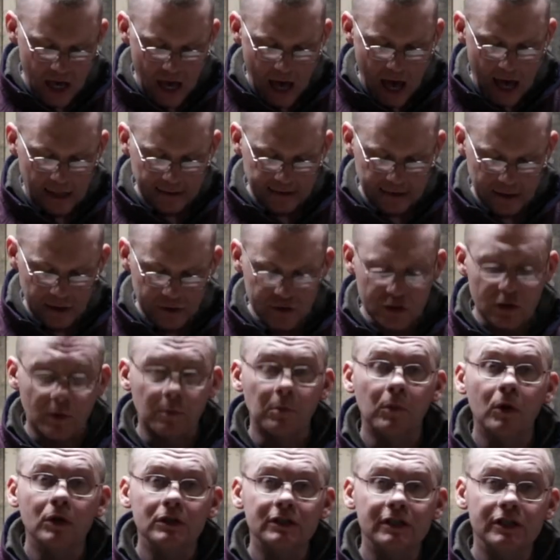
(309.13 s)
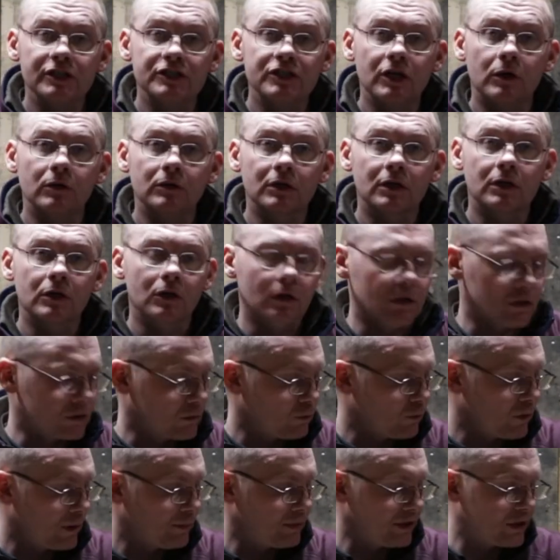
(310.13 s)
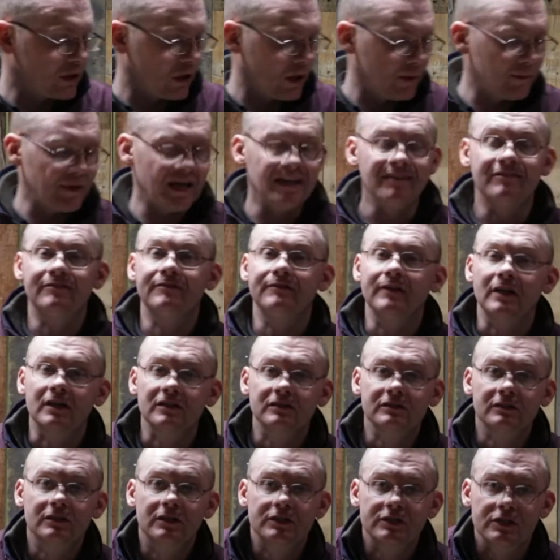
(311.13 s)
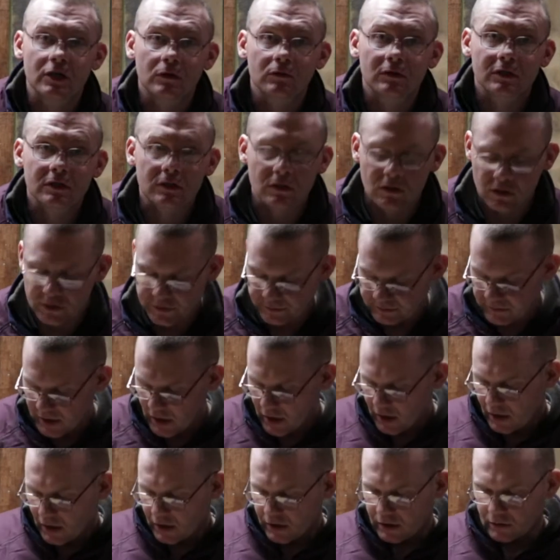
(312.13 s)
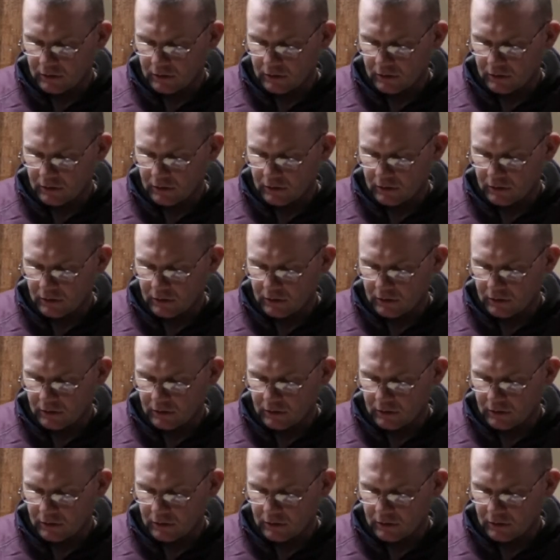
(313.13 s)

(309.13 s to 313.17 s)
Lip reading: and then your multi-choke gun will become a fixed choke gun. You